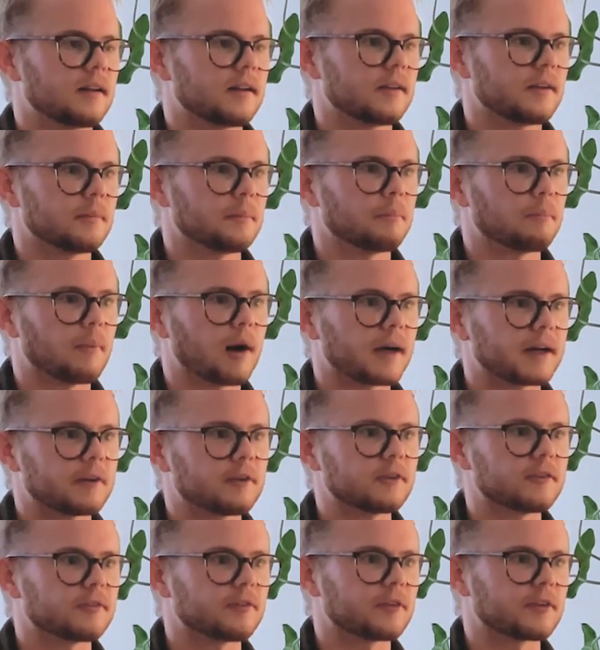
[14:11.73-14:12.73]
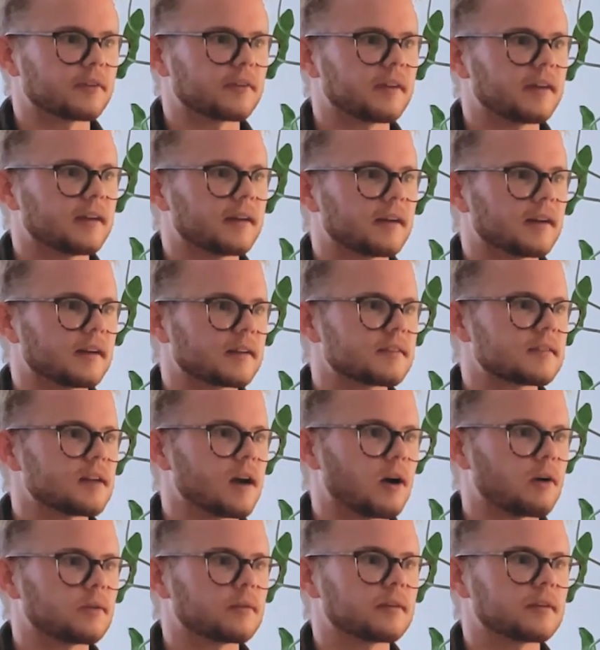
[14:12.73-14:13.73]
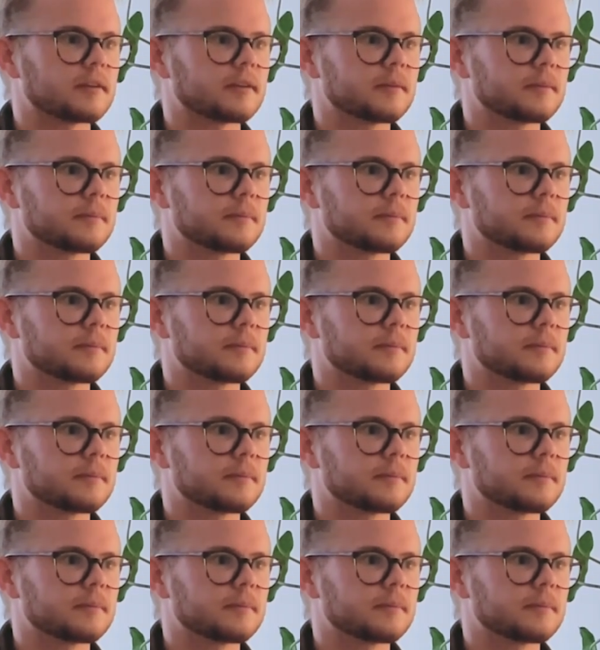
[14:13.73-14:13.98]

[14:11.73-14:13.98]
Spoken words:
the Michael Fortera sound.